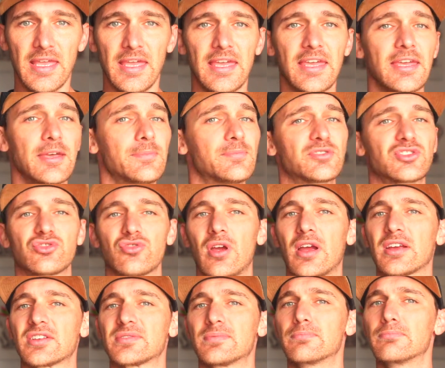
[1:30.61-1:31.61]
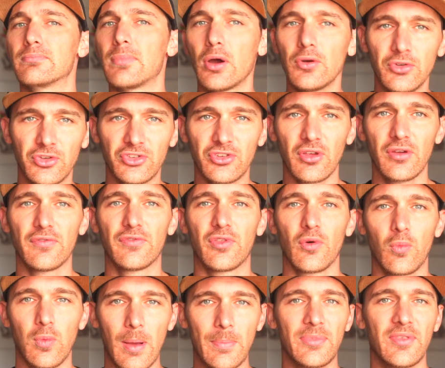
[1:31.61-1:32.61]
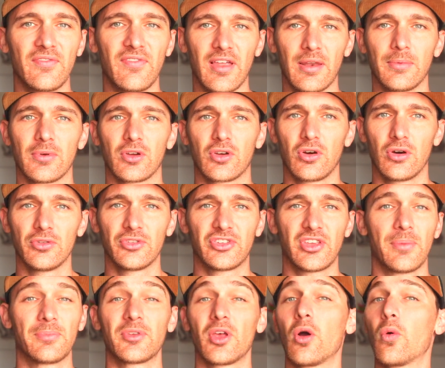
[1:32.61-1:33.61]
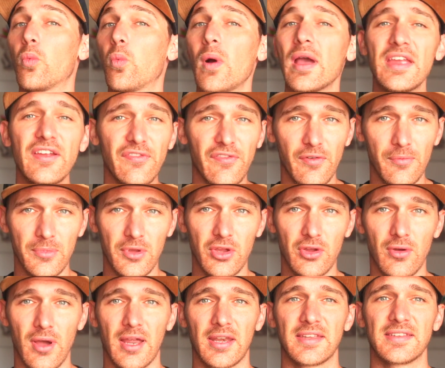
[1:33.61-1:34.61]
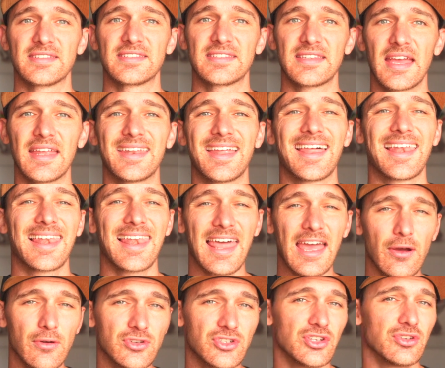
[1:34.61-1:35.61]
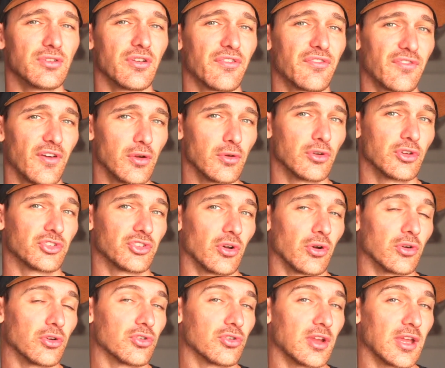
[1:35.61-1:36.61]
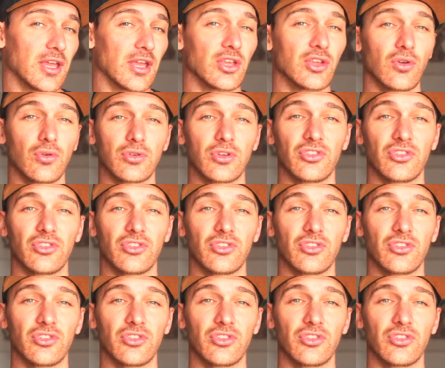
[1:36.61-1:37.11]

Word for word: It abstracts most of the web development concepts away from you and instead allows you to focus on creating your